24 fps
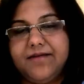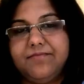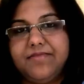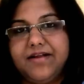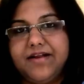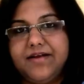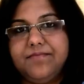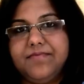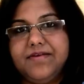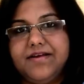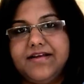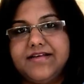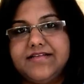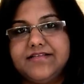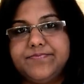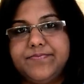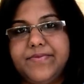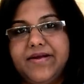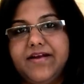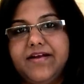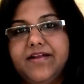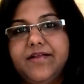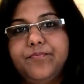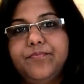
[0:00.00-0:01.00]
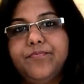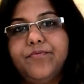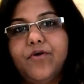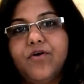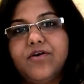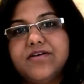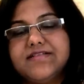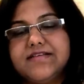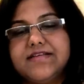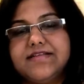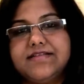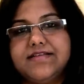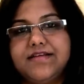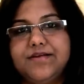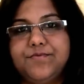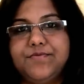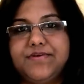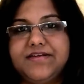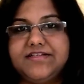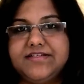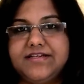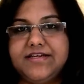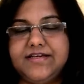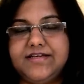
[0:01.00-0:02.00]
him. Let me respect the process in
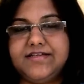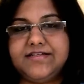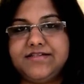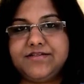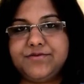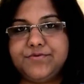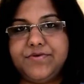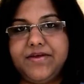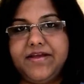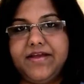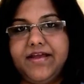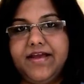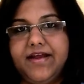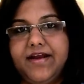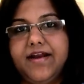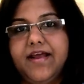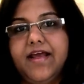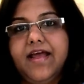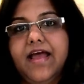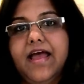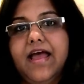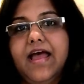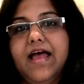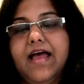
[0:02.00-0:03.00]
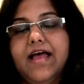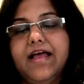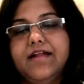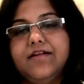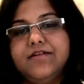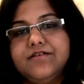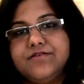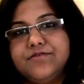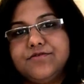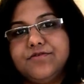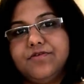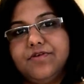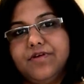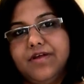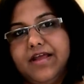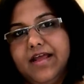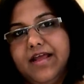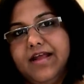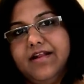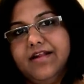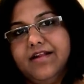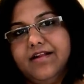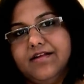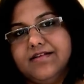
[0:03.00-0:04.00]
which he is doing it. So
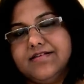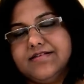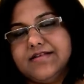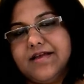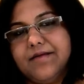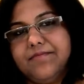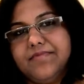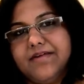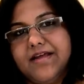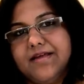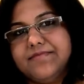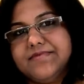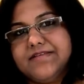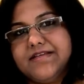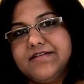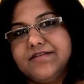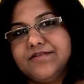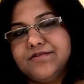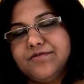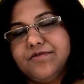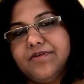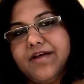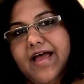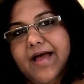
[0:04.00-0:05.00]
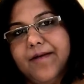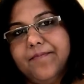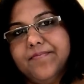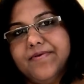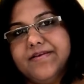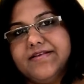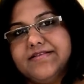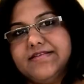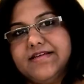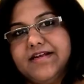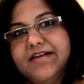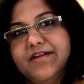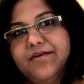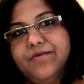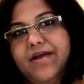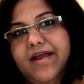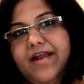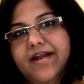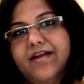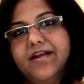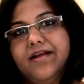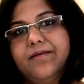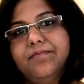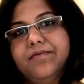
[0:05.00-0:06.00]
in sometimes it so happens that you
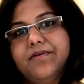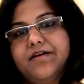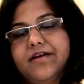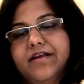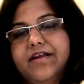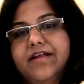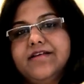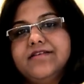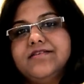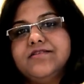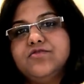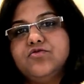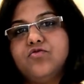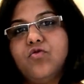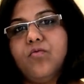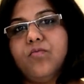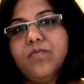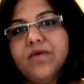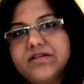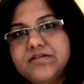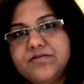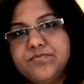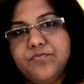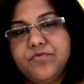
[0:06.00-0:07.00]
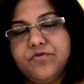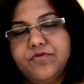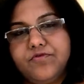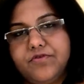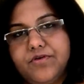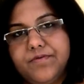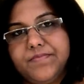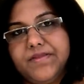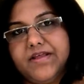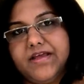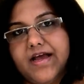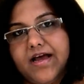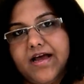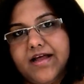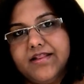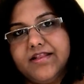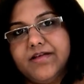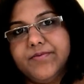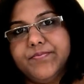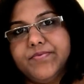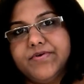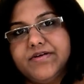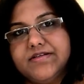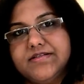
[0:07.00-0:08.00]
end up learning so much more from the
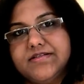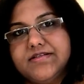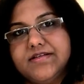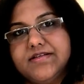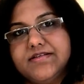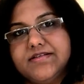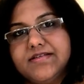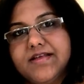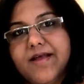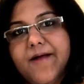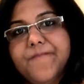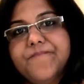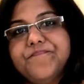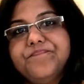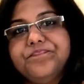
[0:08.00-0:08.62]
other person's